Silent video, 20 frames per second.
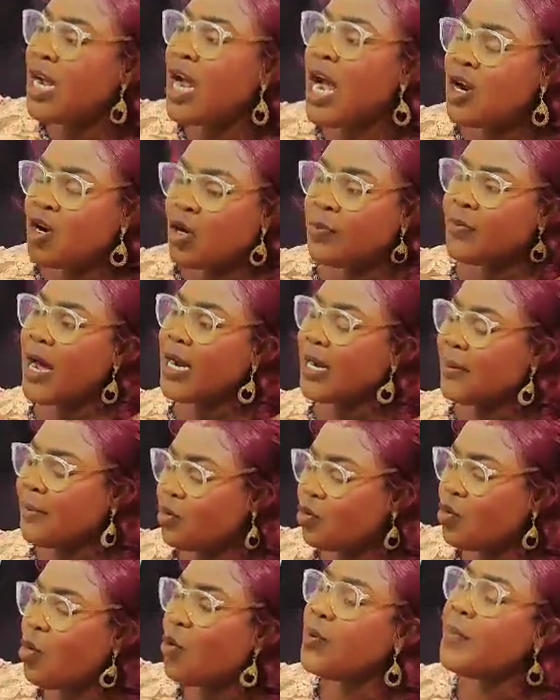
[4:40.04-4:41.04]
e no iba na me
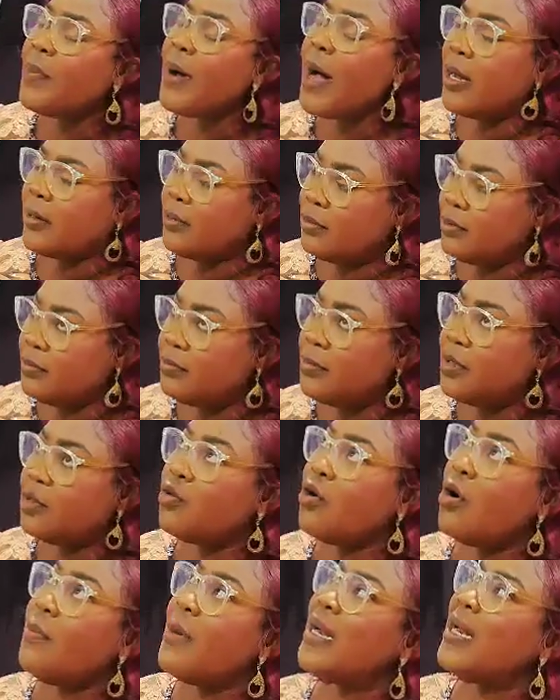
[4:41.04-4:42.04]
ton bi ma no me
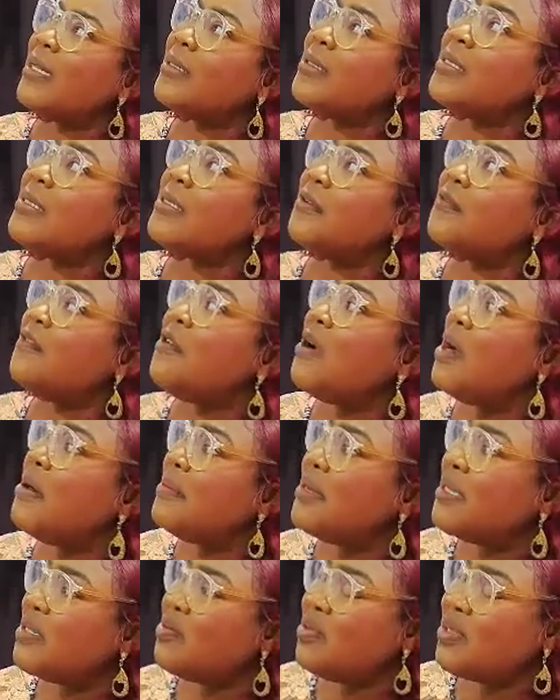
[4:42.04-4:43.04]
ton ma na tin say four
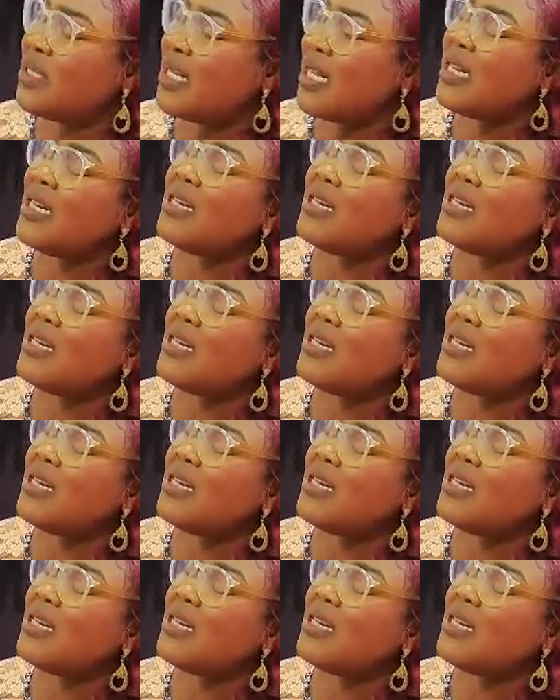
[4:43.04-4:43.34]
hundred cedis